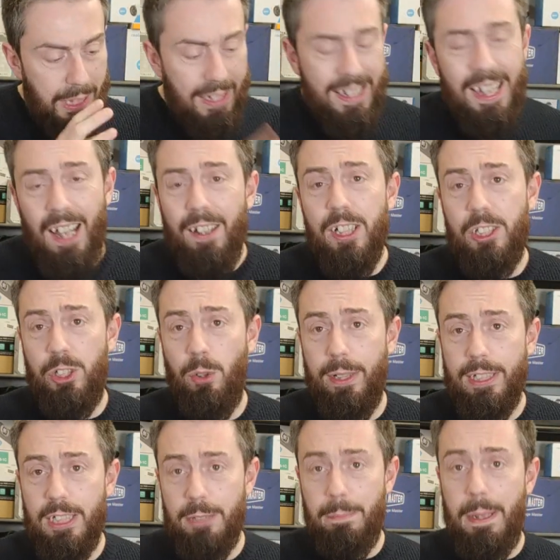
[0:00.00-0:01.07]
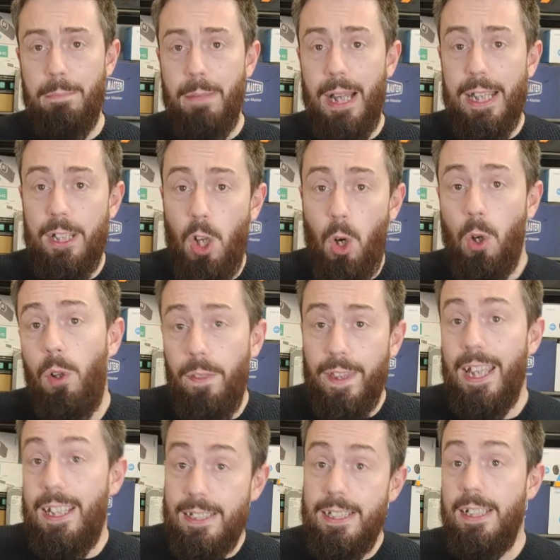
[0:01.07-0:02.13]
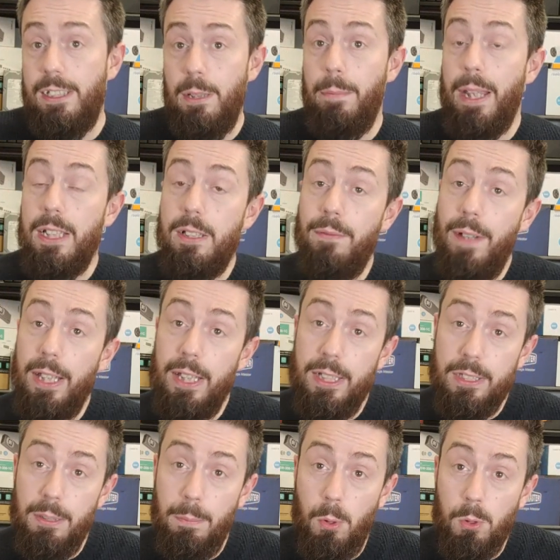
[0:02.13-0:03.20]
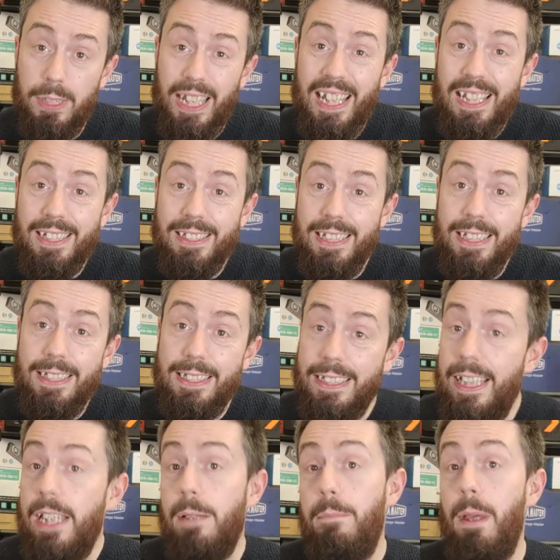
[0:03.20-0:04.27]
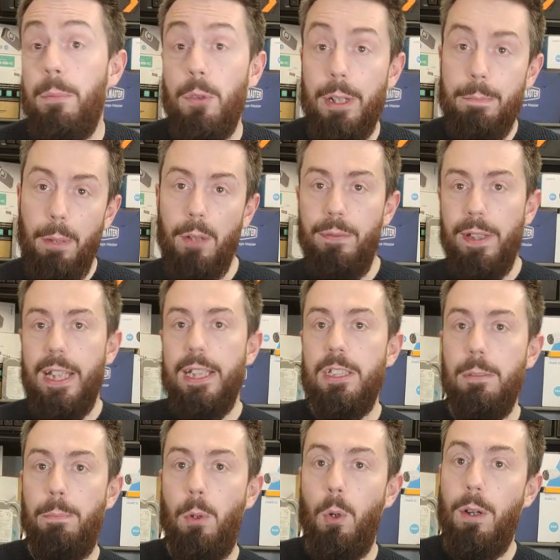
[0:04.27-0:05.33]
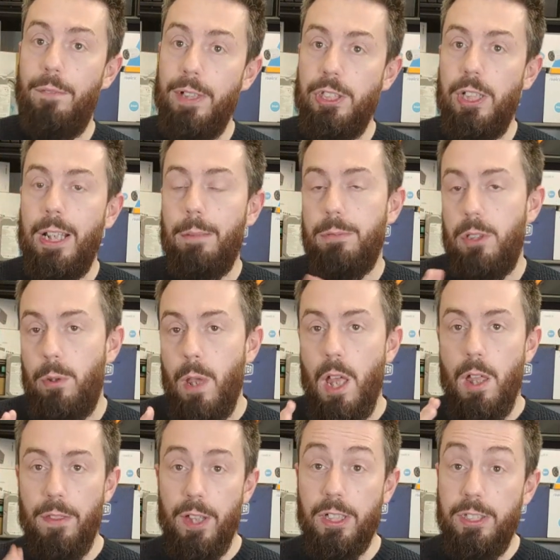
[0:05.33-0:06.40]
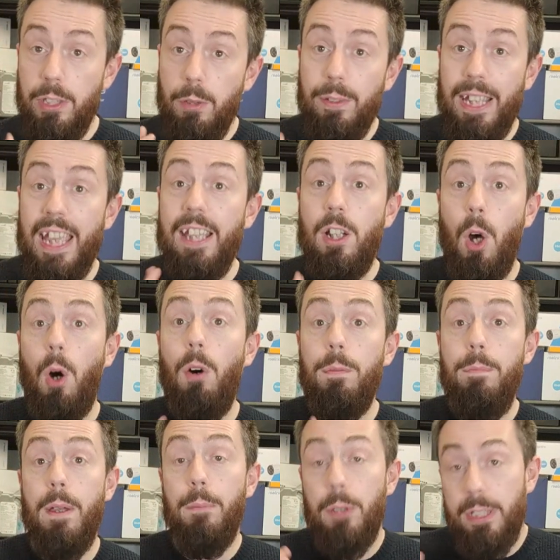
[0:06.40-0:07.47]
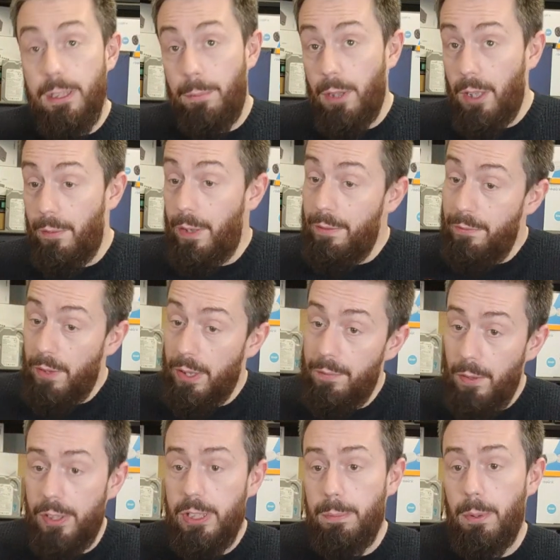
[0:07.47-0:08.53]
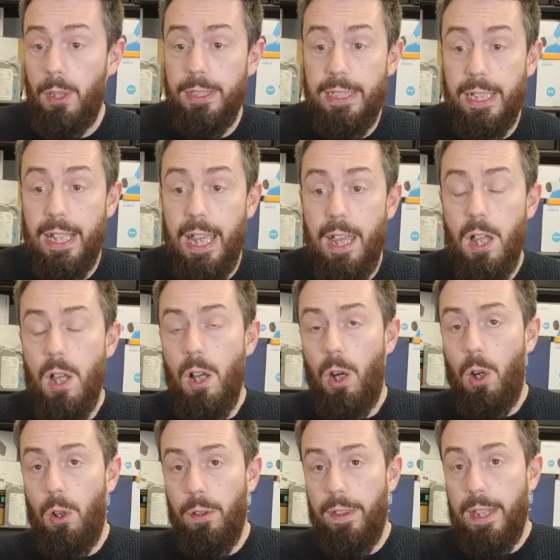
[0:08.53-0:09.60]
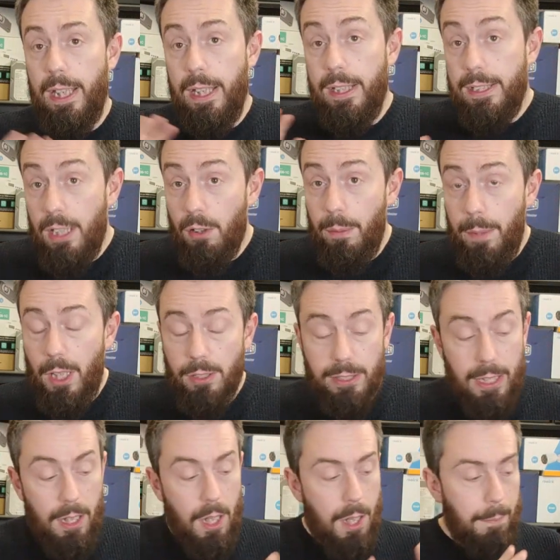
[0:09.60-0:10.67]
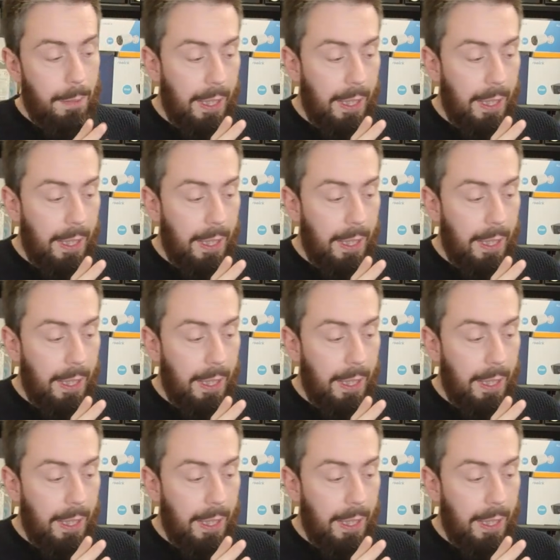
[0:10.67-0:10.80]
But another choice that's been made on this system is the fact that it supports E C C memory. Both of these support officially up to thirty-two gig of memory, something I find very, very surprising there on the Terramaster.